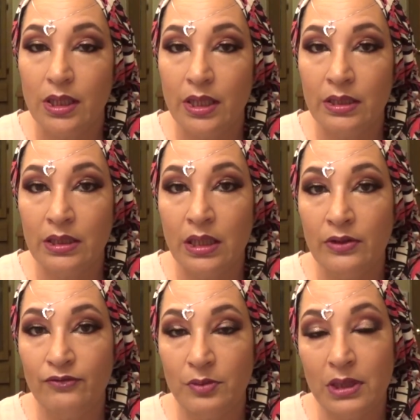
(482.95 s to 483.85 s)
And
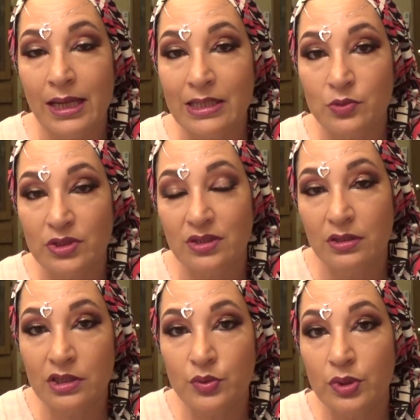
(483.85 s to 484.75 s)
then from the last one to
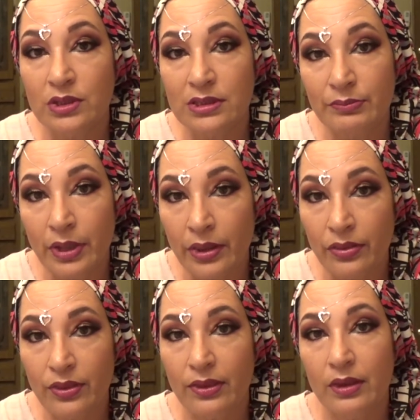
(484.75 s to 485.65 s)
this one is a
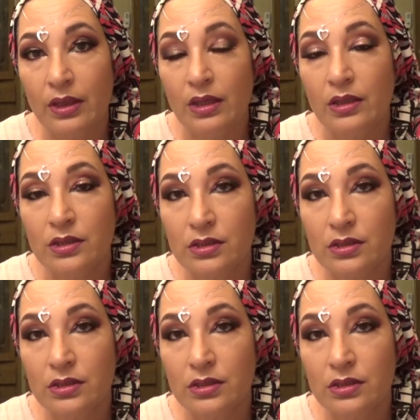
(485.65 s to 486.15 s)
month.